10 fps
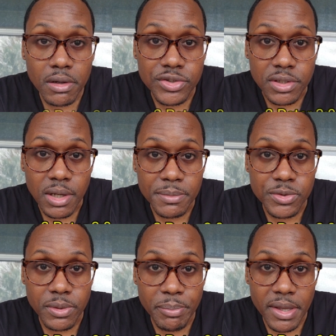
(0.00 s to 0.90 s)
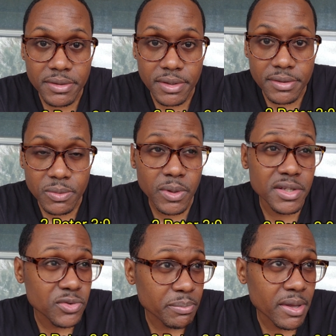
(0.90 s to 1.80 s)
all should come to repentance.
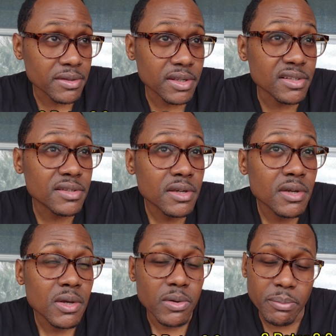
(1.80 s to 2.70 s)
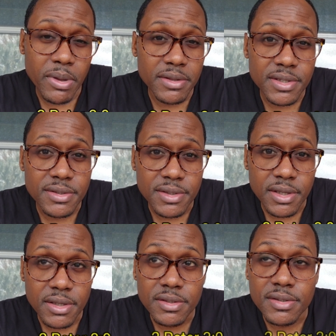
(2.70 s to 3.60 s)
What is repentance? Repentance
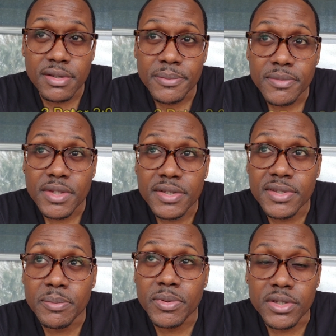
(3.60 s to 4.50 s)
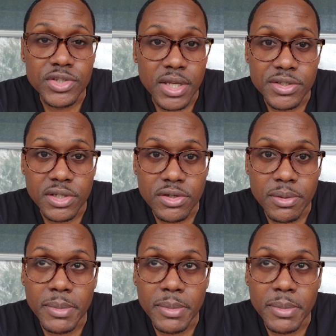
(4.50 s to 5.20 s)
is simply changing